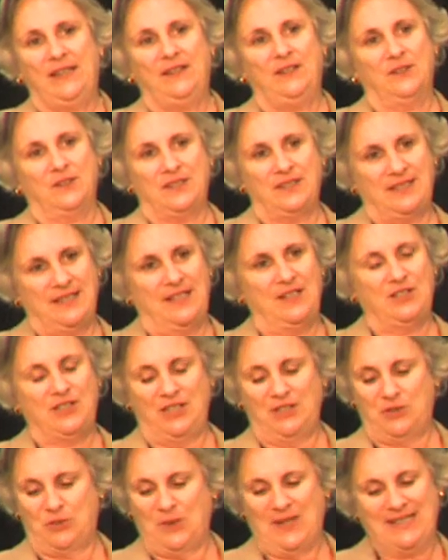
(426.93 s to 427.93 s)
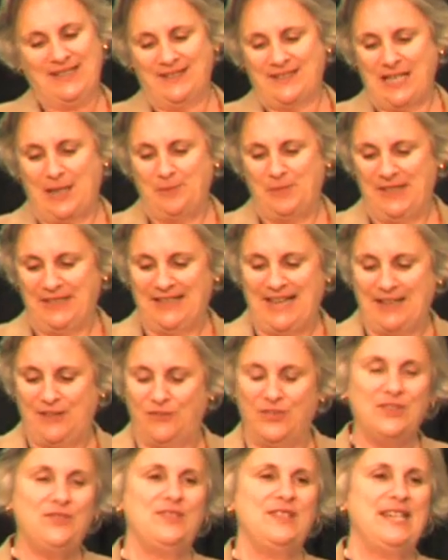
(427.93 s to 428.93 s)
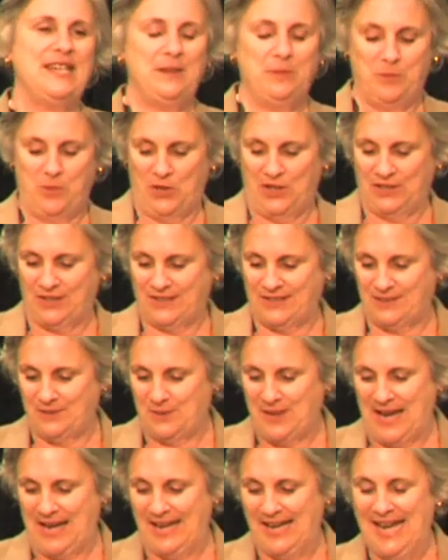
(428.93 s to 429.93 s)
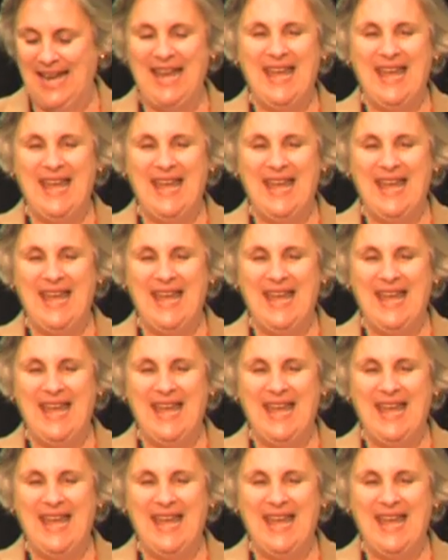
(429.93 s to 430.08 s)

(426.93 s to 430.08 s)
you'll see she's written something like 15 books, okay?